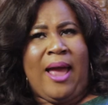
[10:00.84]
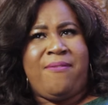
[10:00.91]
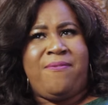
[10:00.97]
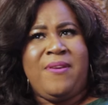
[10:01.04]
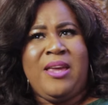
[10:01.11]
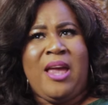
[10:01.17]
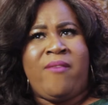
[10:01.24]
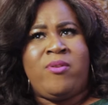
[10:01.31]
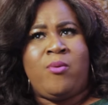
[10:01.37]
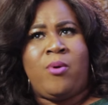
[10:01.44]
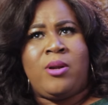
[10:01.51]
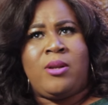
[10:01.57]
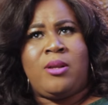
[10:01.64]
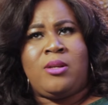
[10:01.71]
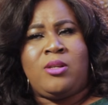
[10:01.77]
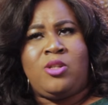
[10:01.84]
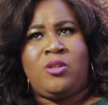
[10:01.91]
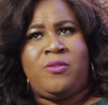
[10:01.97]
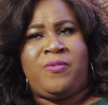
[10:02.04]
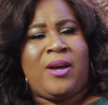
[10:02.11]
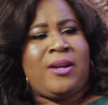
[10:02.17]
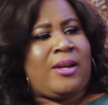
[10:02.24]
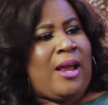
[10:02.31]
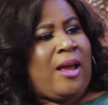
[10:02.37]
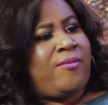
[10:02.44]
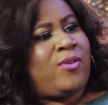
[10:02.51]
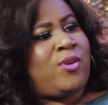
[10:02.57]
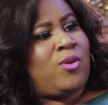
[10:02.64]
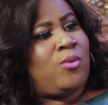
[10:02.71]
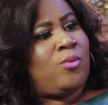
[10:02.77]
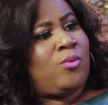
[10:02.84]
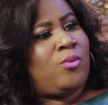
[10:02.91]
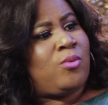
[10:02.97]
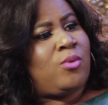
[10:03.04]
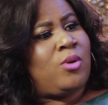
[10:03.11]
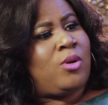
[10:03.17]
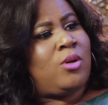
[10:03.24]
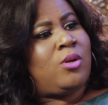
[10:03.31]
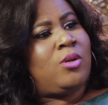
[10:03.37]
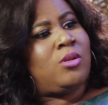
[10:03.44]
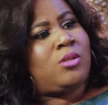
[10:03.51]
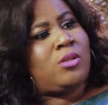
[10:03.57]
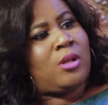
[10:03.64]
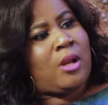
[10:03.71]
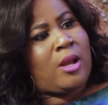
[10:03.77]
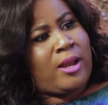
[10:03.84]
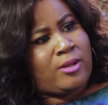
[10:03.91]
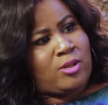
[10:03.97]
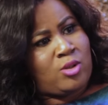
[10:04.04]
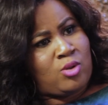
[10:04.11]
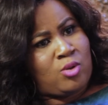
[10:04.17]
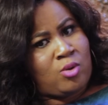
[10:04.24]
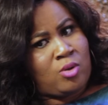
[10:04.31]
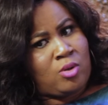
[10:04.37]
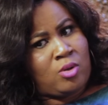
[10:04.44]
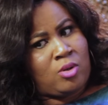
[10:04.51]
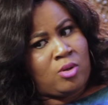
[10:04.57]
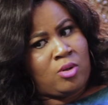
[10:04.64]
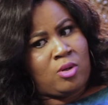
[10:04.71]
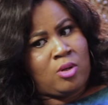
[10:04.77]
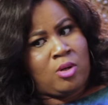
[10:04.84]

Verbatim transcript: I think everyone should find an avenue to let your